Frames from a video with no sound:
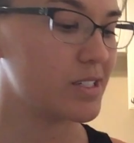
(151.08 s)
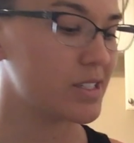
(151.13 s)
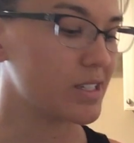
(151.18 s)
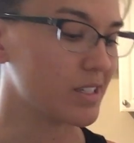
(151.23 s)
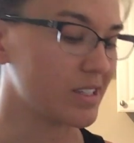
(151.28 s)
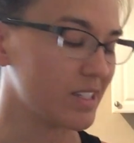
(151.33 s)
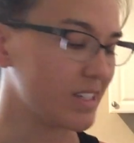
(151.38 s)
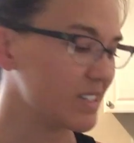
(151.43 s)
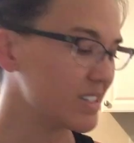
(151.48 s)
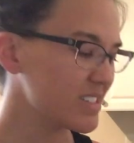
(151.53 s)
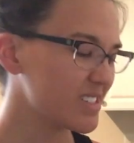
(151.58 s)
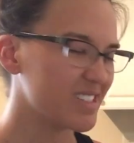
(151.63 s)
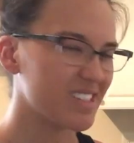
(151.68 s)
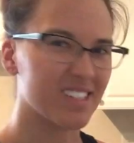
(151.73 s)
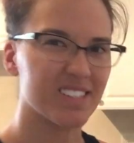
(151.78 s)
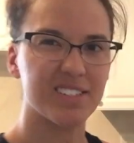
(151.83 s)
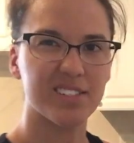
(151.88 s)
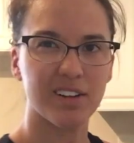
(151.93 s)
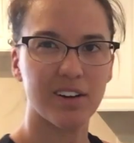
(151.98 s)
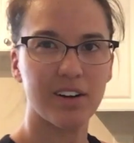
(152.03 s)
the leanest I
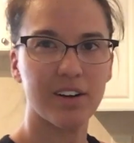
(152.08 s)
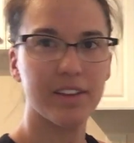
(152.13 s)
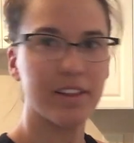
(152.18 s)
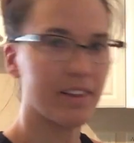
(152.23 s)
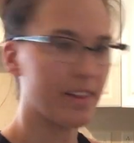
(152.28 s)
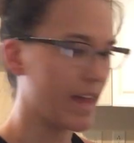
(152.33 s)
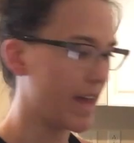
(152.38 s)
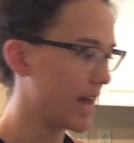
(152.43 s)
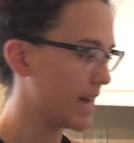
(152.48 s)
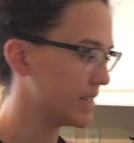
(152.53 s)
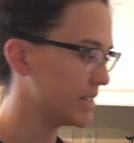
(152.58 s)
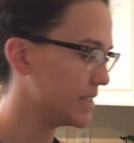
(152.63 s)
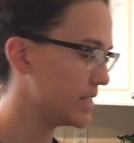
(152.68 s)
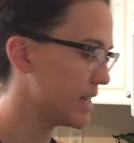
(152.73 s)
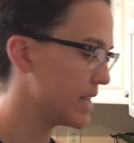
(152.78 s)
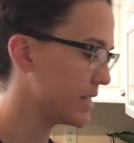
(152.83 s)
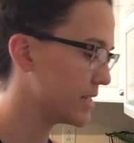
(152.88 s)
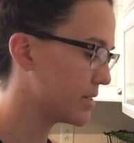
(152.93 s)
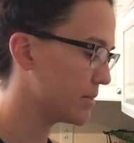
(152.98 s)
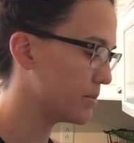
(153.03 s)
saw that they had
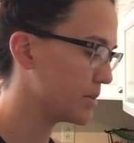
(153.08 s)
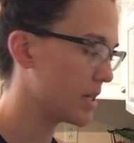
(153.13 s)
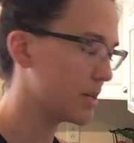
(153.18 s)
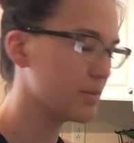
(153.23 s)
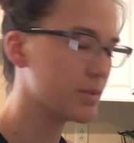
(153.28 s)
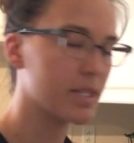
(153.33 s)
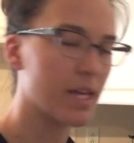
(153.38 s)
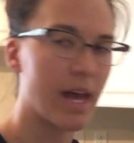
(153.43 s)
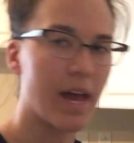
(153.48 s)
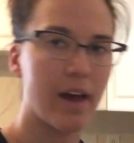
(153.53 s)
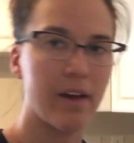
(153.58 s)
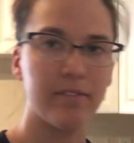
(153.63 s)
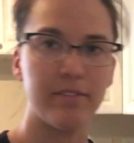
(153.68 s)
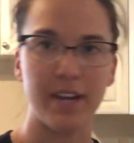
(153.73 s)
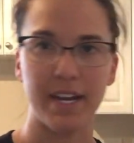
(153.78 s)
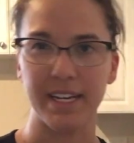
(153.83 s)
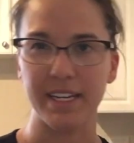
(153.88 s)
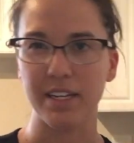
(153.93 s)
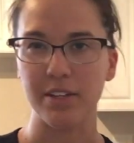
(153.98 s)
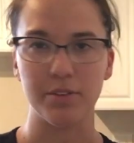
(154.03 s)
today. Sometimes they have
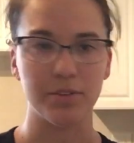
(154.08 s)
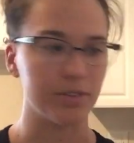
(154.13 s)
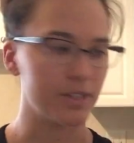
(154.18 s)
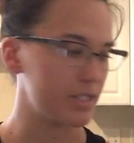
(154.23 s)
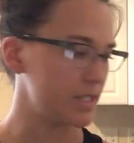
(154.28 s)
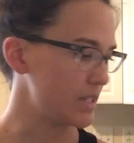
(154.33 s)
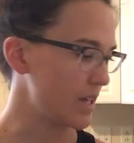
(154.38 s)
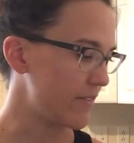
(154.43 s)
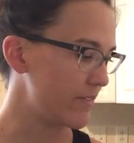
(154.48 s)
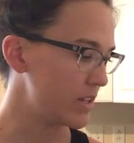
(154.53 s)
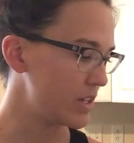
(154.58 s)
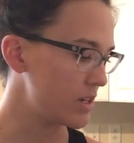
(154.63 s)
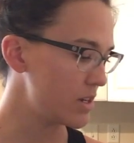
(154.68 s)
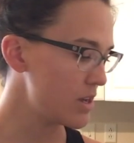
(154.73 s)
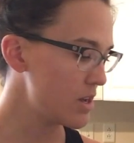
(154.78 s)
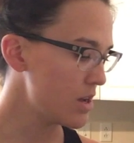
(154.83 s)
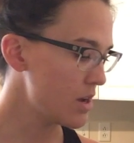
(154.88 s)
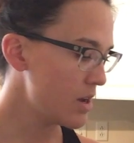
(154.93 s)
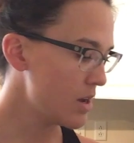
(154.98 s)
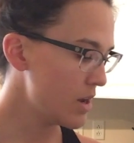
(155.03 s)
93.7,
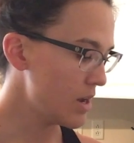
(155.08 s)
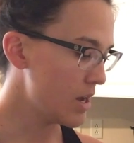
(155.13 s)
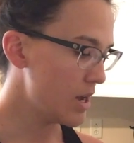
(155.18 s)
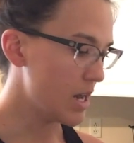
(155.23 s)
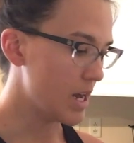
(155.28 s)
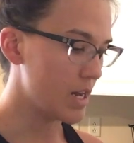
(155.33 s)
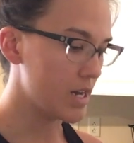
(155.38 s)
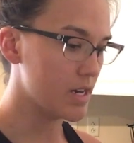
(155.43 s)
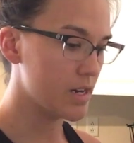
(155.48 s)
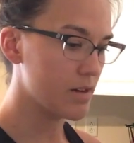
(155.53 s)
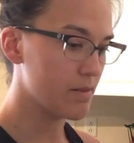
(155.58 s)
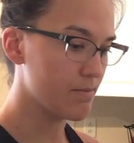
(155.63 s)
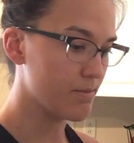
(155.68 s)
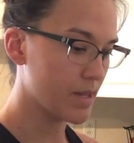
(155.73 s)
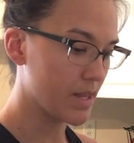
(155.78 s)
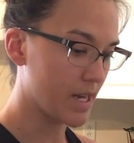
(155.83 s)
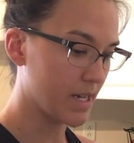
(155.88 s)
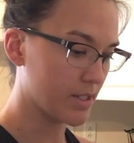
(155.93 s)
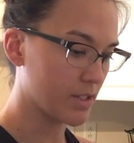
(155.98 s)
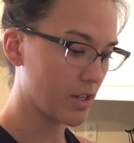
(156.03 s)

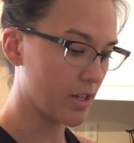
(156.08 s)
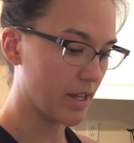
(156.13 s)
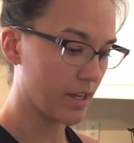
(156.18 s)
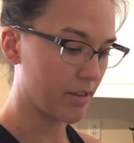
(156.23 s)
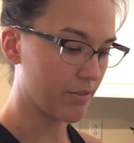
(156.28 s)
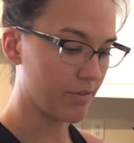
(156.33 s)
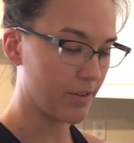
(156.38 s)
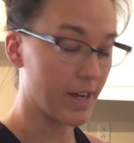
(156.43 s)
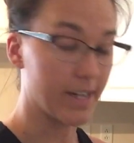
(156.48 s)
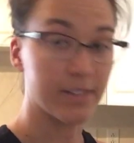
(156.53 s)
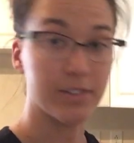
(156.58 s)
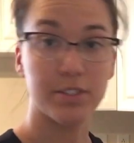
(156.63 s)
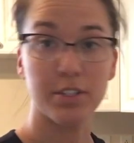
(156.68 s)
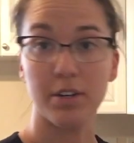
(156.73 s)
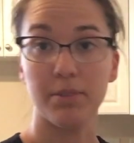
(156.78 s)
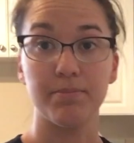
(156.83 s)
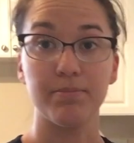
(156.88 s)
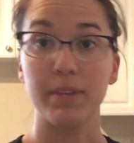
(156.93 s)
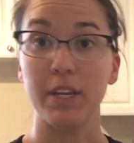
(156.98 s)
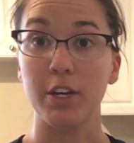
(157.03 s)
but that's all I could find,
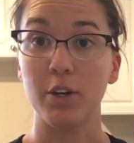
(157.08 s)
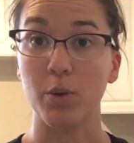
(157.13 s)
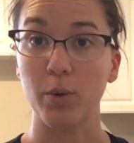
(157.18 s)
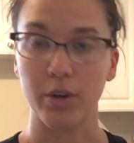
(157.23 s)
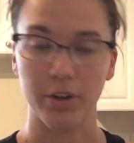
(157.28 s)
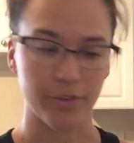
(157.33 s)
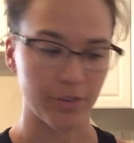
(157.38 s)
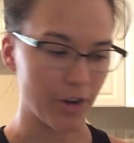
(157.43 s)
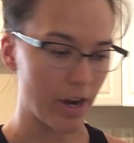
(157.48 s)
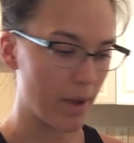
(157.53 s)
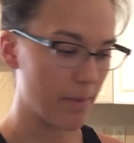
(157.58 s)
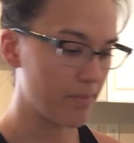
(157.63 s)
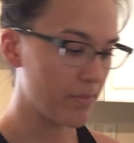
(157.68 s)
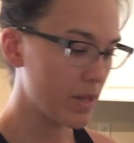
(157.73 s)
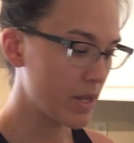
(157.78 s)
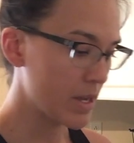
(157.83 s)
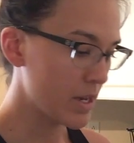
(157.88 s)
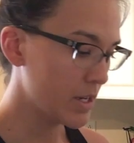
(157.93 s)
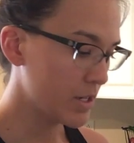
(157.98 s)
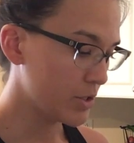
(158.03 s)
so it'll work for him.
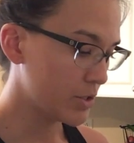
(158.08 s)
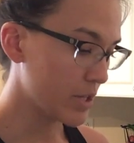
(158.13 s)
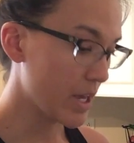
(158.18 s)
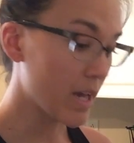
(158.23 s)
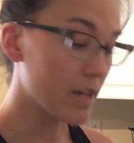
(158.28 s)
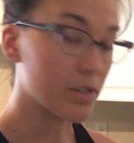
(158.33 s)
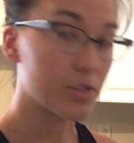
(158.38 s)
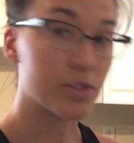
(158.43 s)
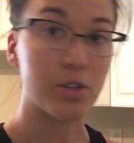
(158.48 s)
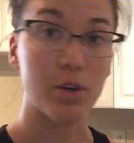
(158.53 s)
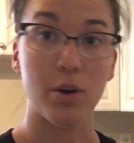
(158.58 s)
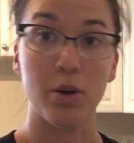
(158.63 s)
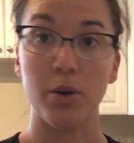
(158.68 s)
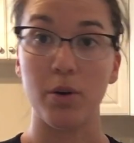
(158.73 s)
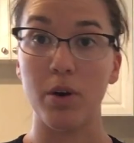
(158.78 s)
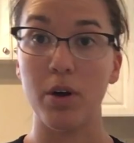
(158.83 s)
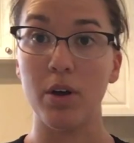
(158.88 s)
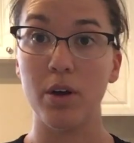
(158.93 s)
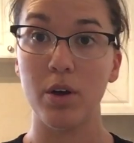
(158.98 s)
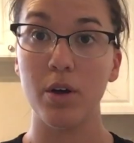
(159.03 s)
So yeah, so
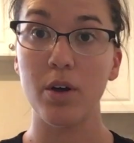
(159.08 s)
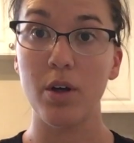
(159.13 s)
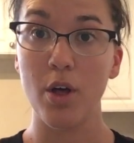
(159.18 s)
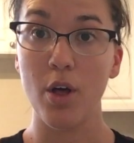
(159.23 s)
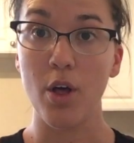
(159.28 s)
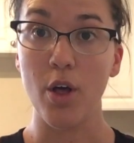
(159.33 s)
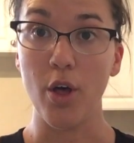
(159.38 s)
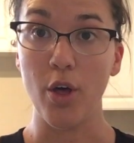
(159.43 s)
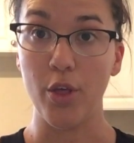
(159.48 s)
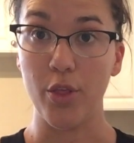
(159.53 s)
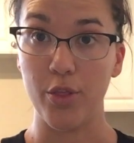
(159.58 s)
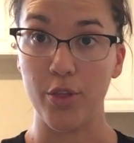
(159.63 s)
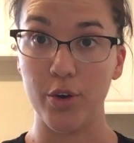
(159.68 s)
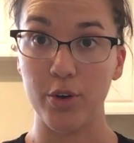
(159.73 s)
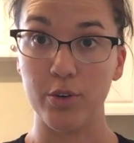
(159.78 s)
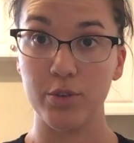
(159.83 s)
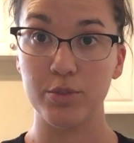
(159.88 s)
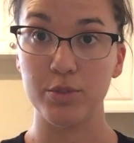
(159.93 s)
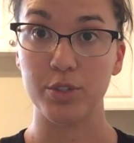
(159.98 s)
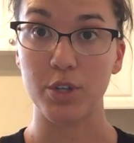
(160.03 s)

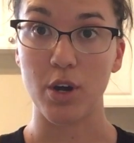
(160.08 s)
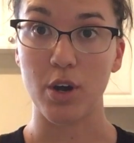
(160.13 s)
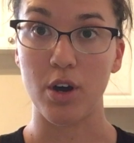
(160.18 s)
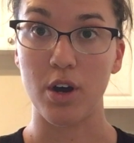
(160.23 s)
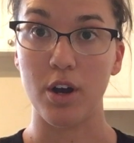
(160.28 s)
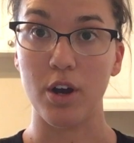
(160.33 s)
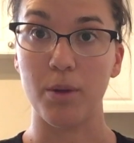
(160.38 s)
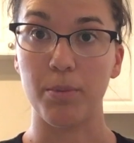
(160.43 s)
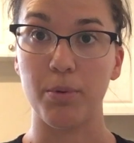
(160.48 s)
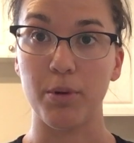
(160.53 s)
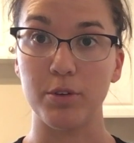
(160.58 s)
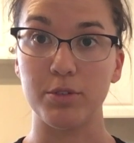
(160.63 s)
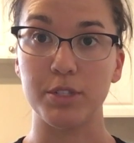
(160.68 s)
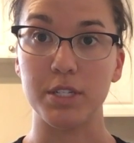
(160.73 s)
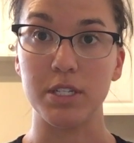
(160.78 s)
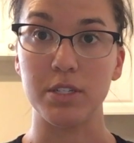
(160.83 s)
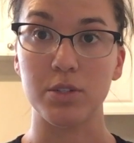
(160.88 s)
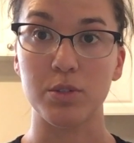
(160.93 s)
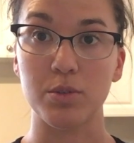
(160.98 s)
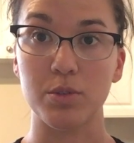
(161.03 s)
those are
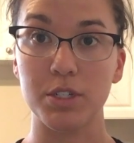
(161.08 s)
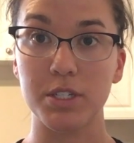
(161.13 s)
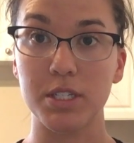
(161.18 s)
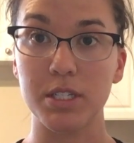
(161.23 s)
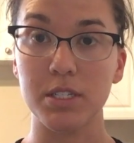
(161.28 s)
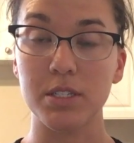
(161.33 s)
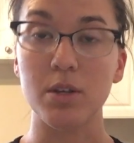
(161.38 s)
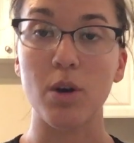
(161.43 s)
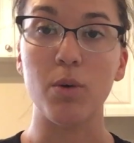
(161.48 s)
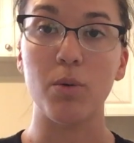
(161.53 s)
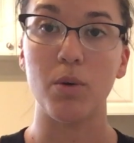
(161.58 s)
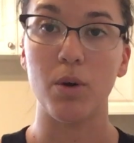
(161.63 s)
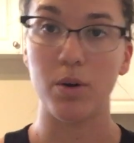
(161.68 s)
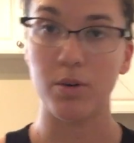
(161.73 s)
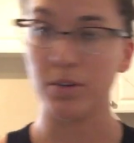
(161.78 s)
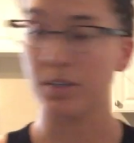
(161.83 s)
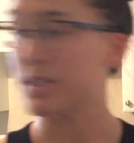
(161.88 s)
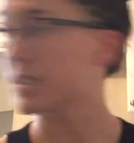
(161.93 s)
protein sources. Oh, hold on